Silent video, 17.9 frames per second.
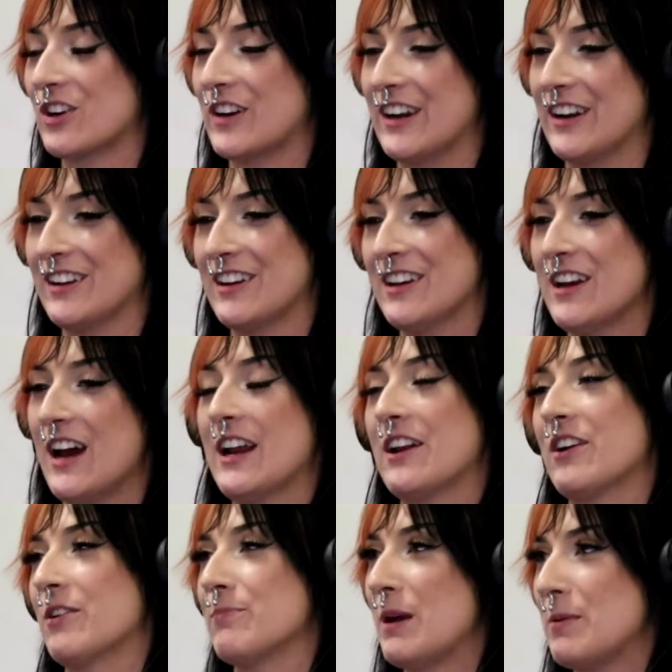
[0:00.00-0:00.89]
And I
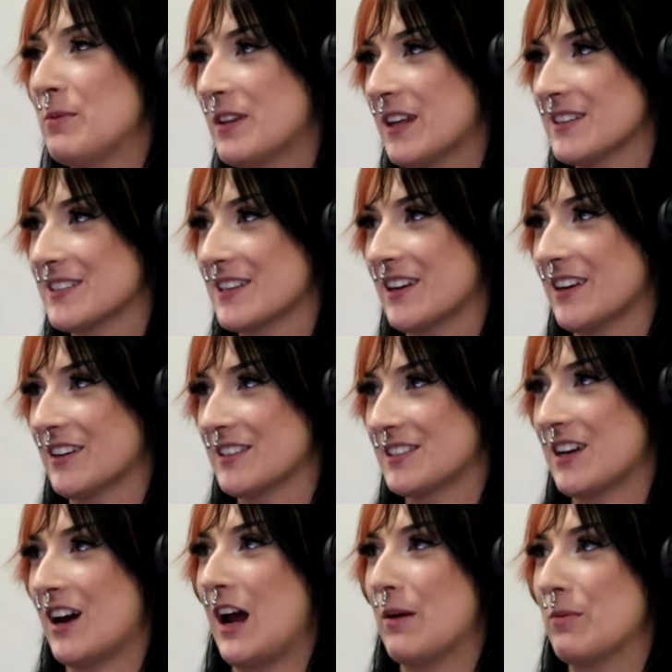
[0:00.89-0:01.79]
don't know, maybe there's a
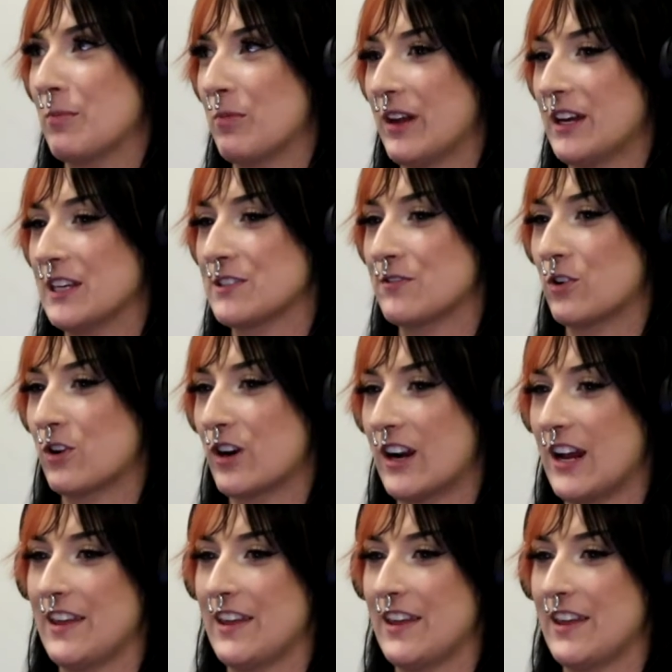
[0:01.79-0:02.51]
time and place for it.